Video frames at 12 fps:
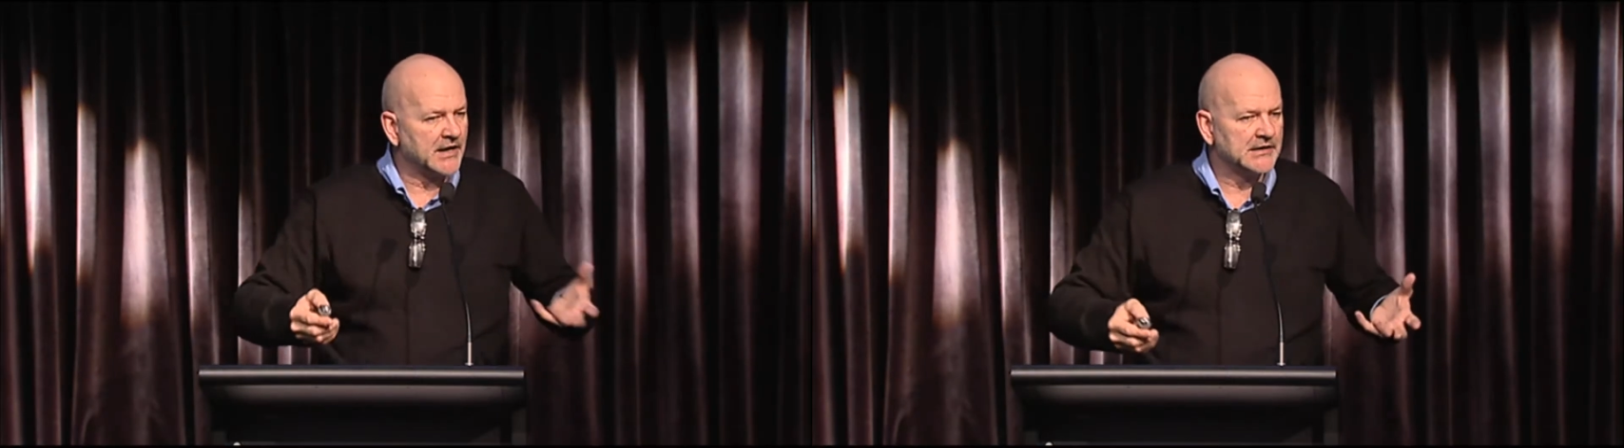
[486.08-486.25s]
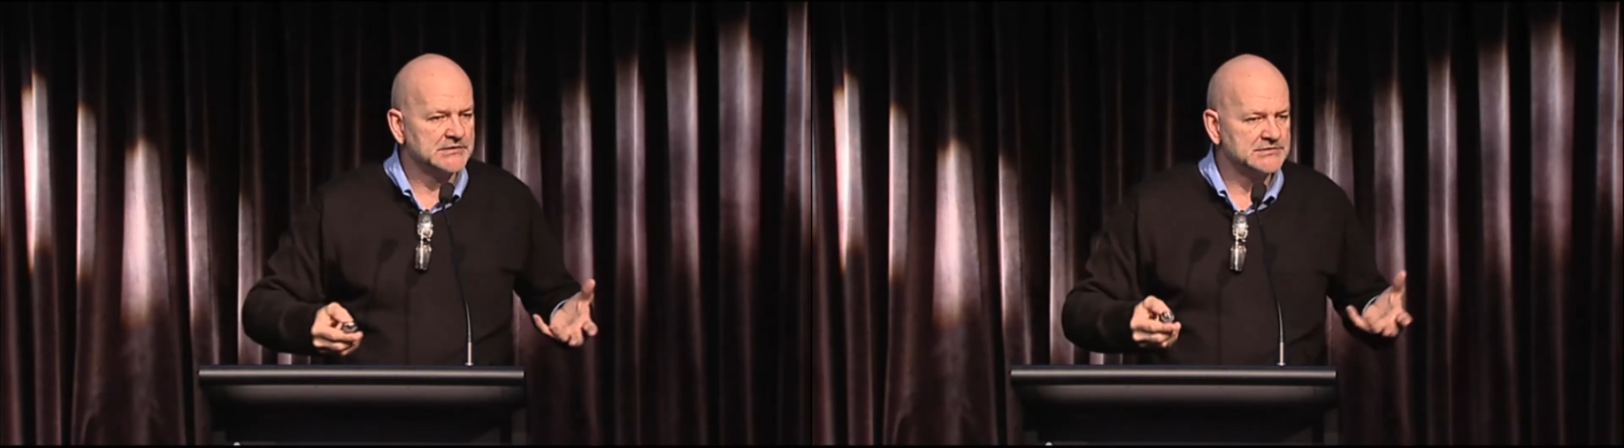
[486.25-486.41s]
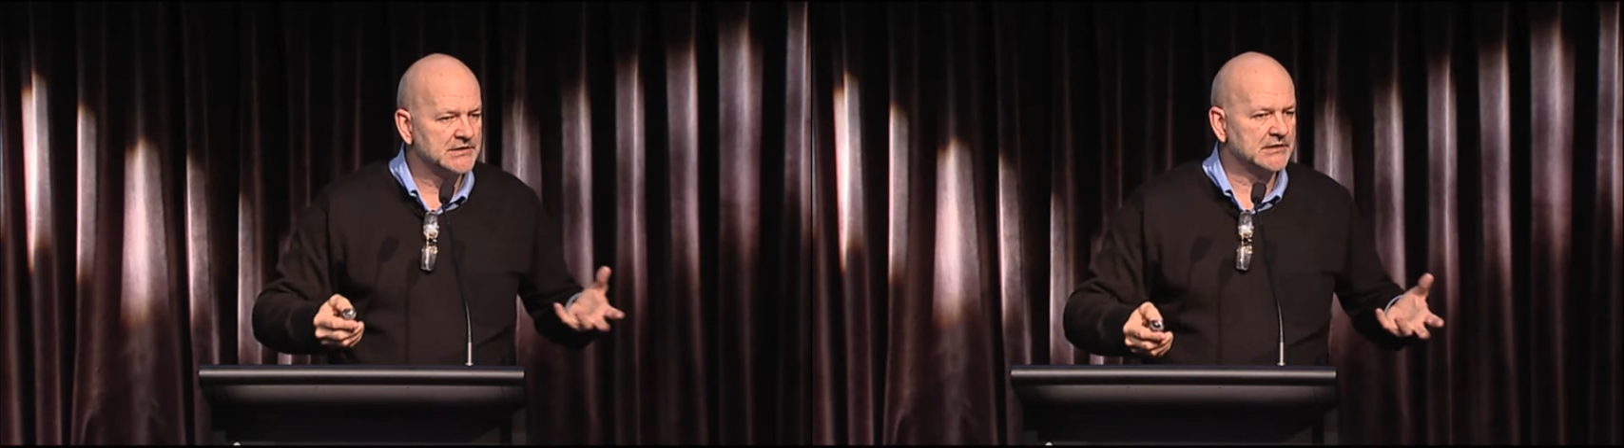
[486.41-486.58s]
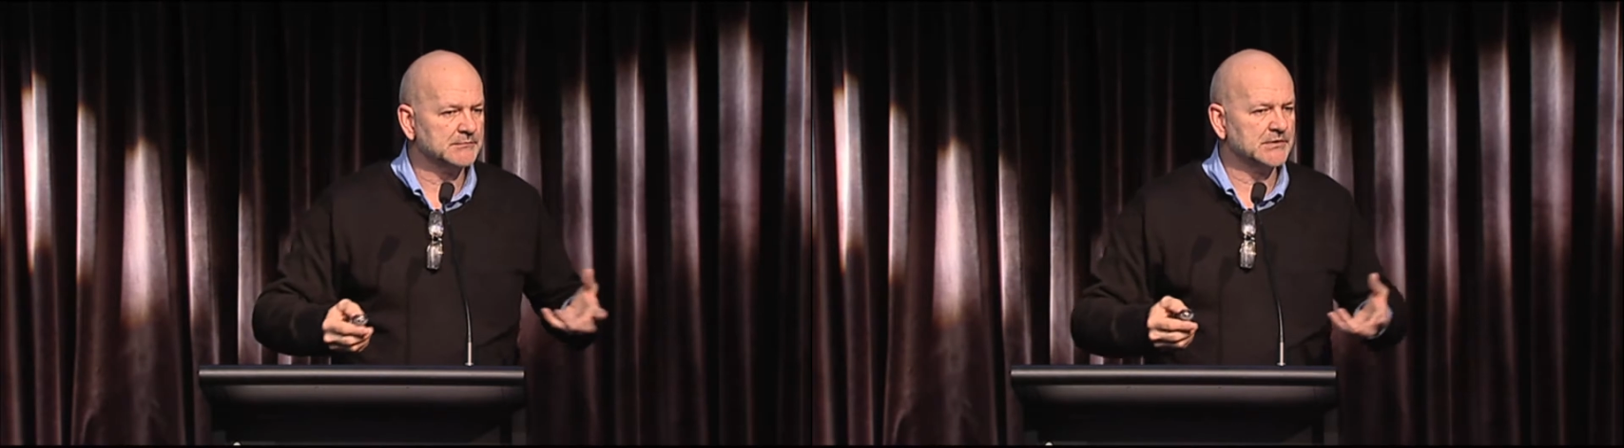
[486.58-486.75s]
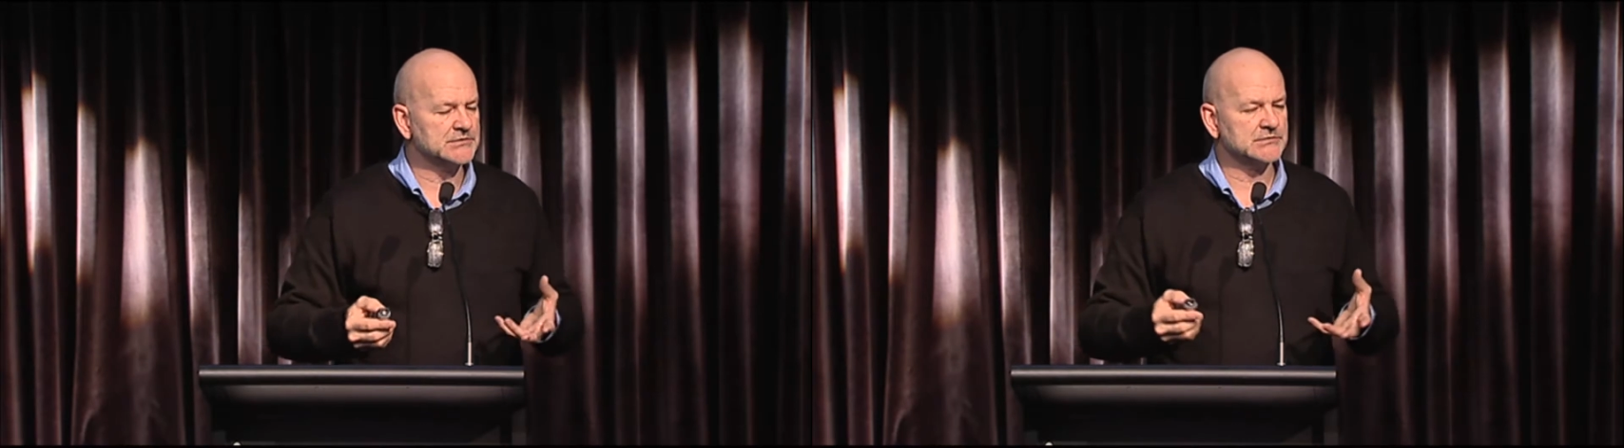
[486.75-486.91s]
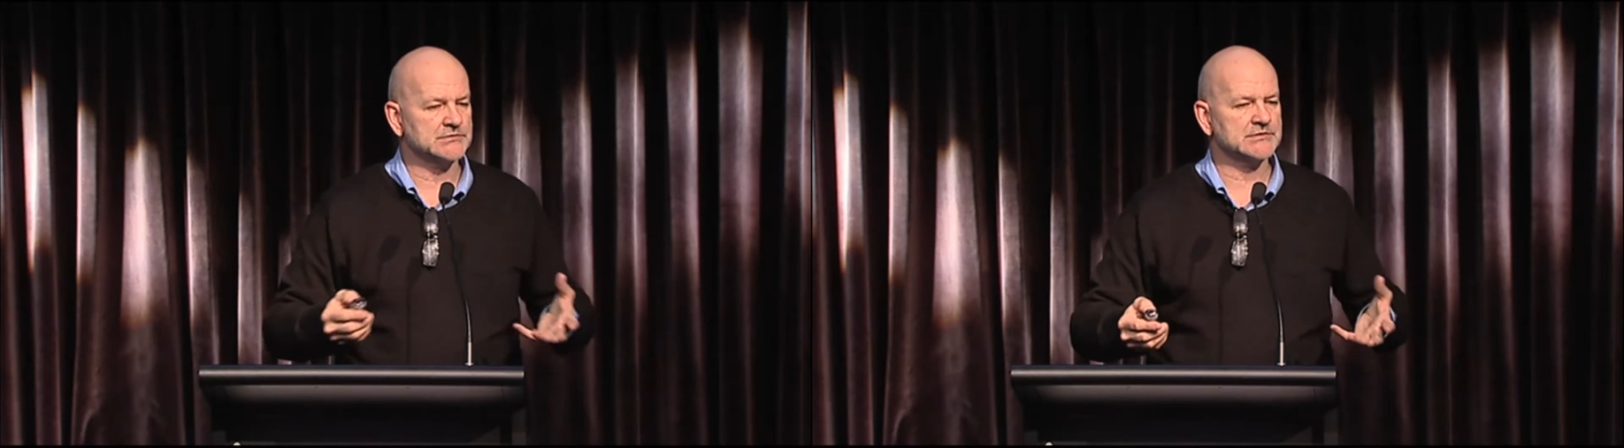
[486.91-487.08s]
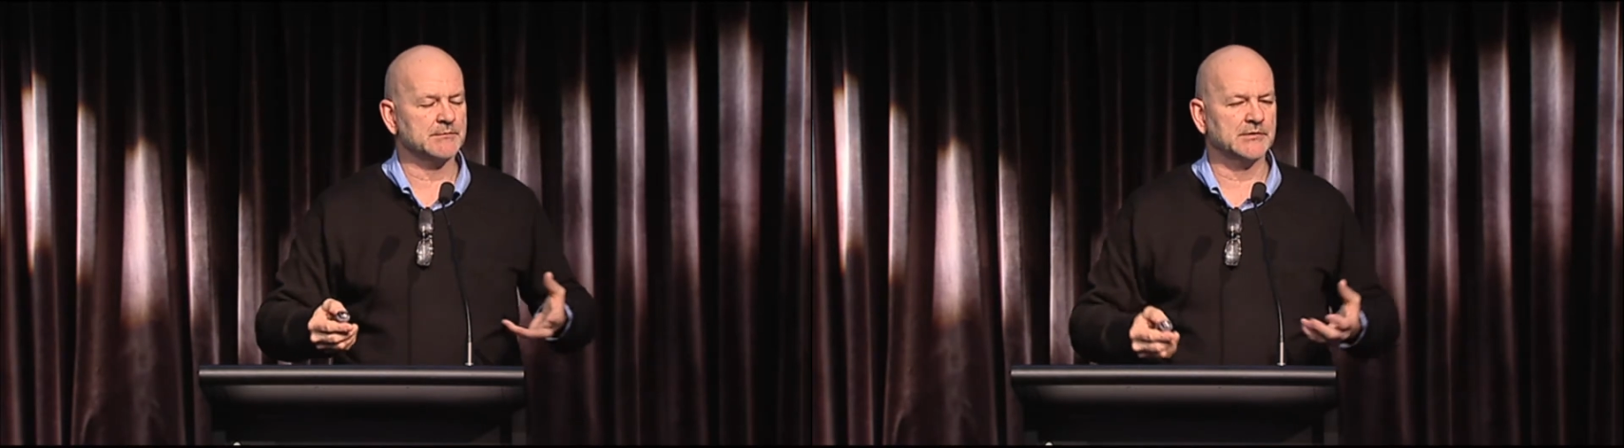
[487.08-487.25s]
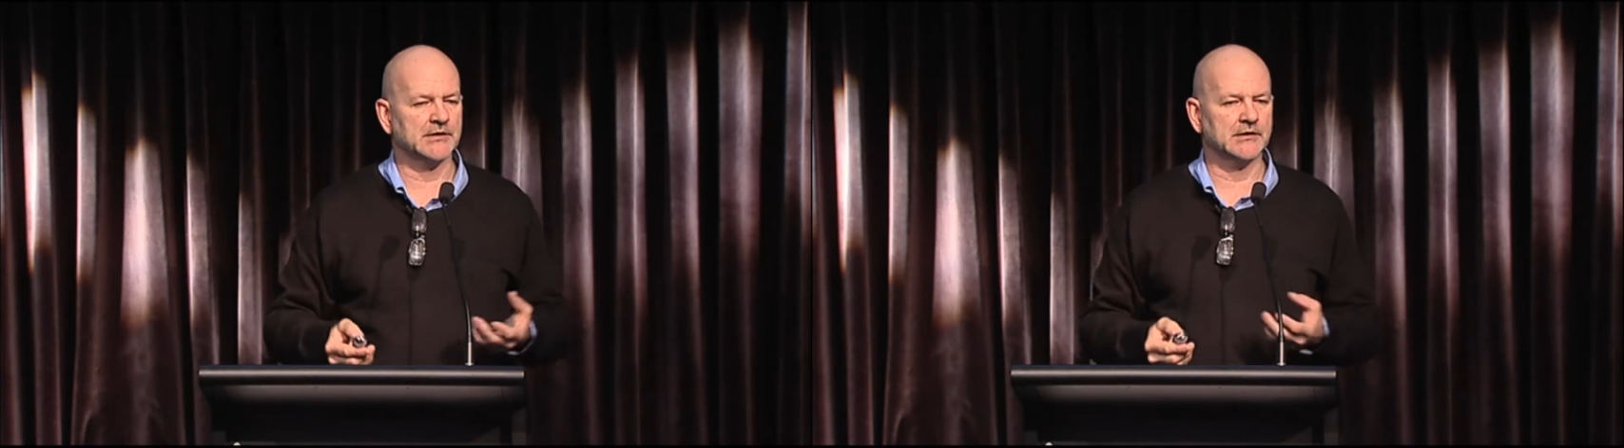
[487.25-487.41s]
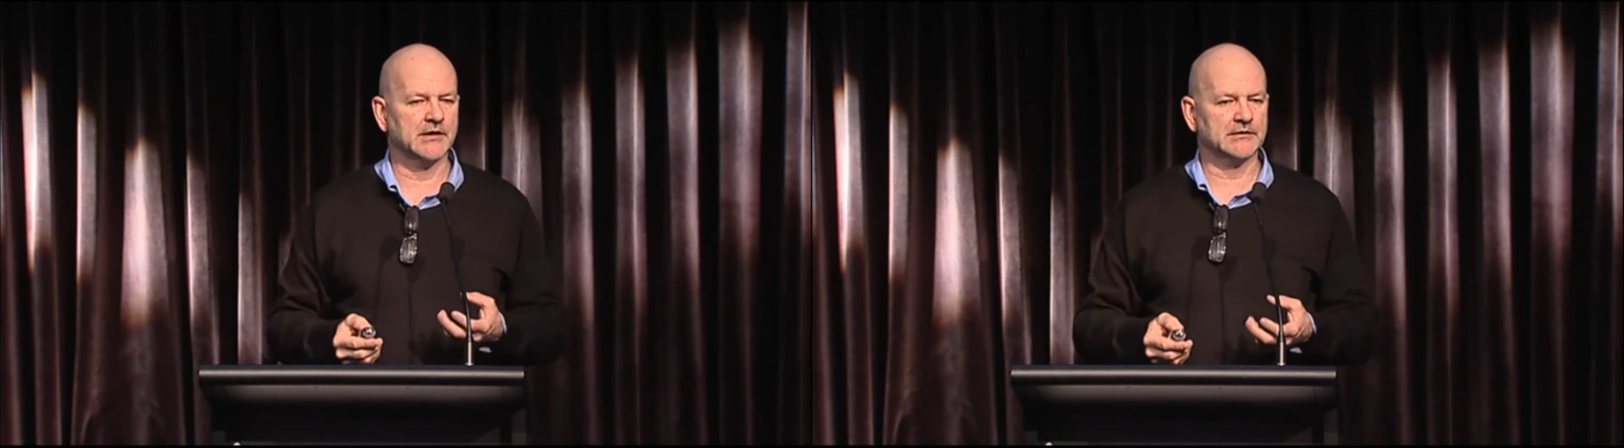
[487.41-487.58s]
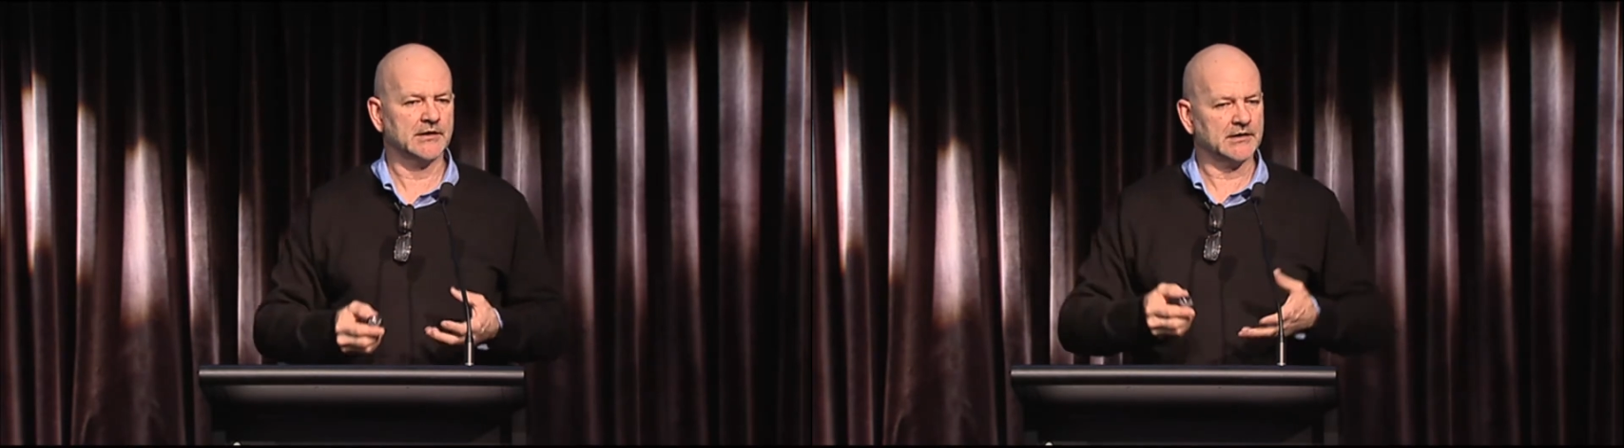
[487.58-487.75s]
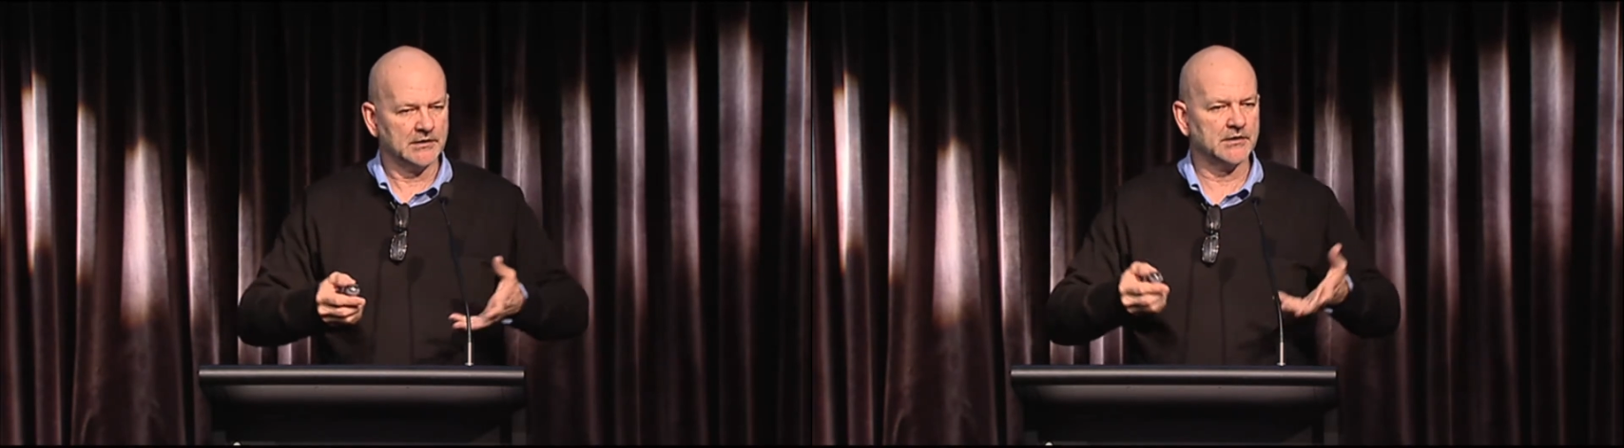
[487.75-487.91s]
valley sediments or something like that,